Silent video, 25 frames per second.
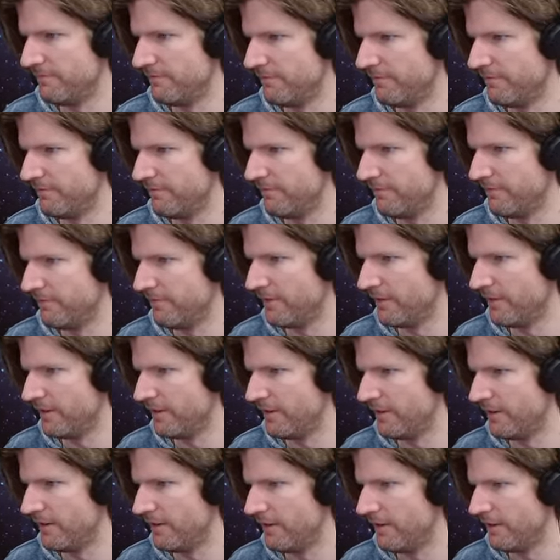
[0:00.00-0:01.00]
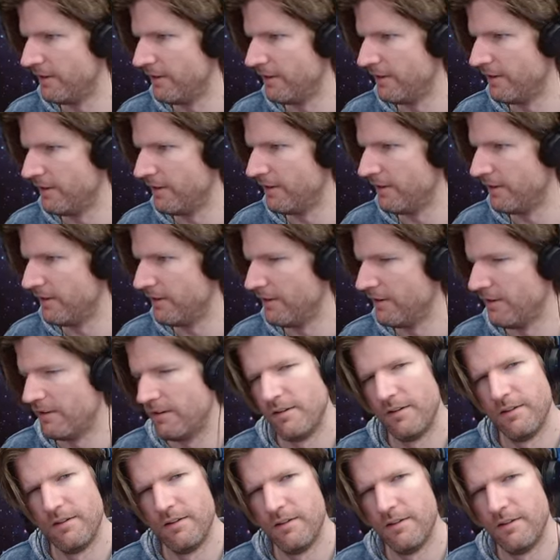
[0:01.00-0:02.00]

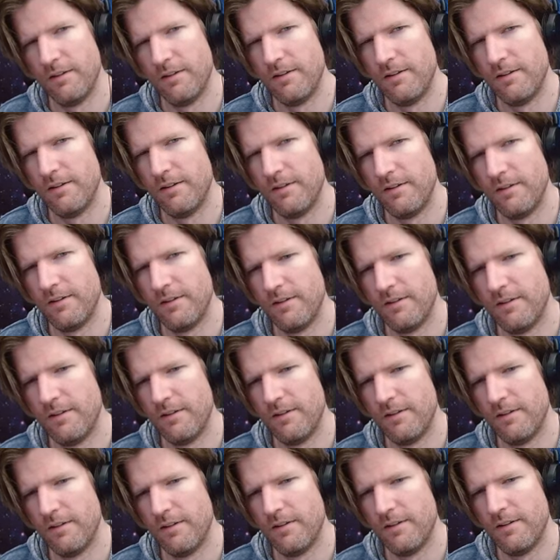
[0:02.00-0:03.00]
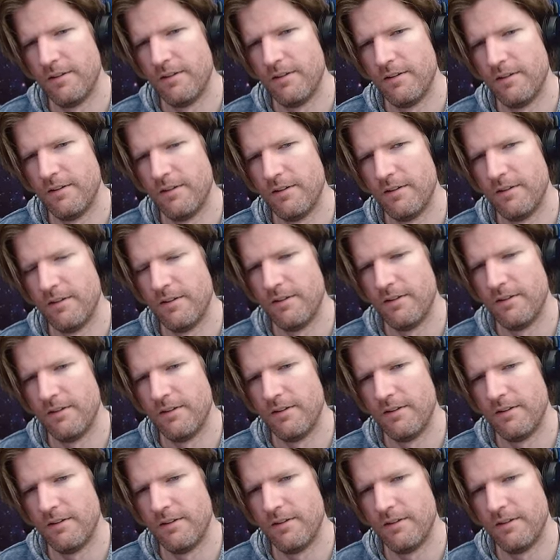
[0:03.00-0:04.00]

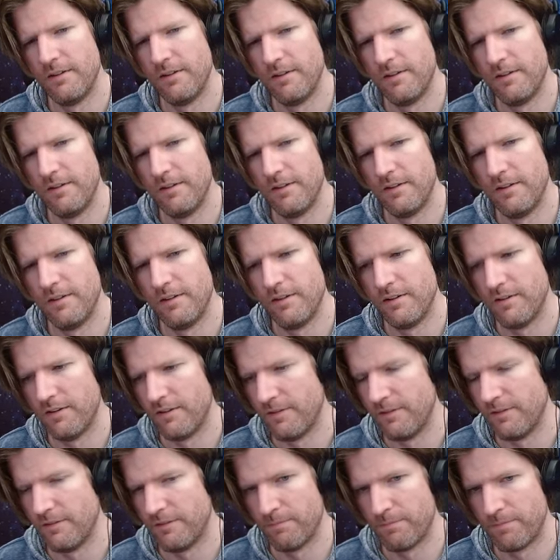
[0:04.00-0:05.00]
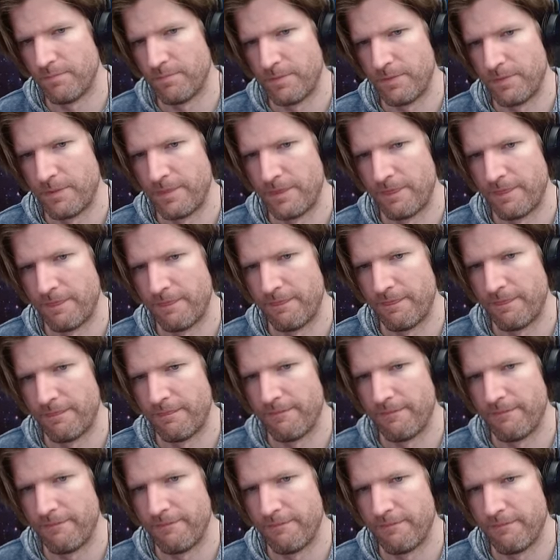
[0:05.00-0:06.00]

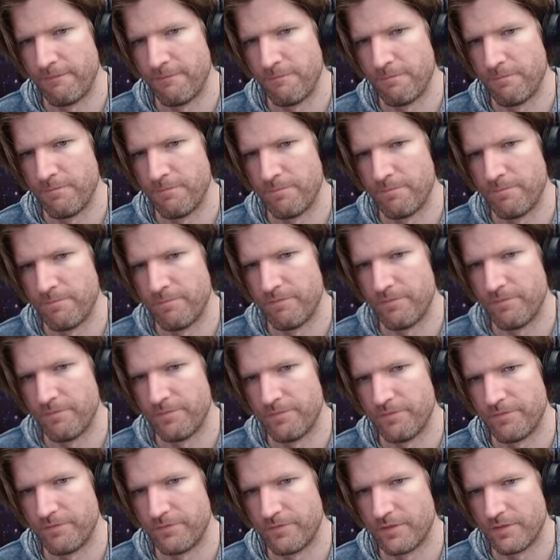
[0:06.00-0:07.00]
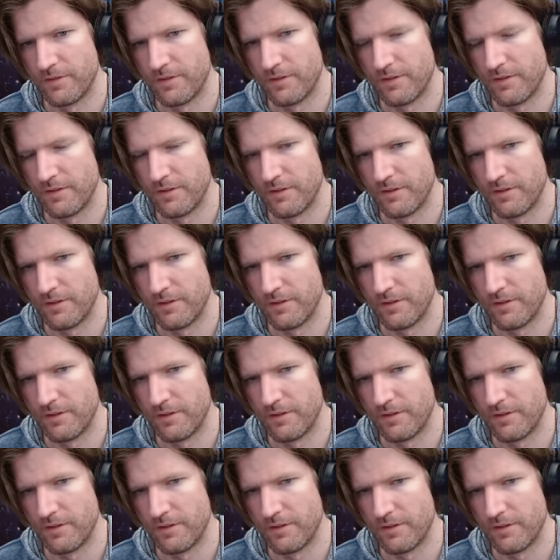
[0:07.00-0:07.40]
This person isn't speaking.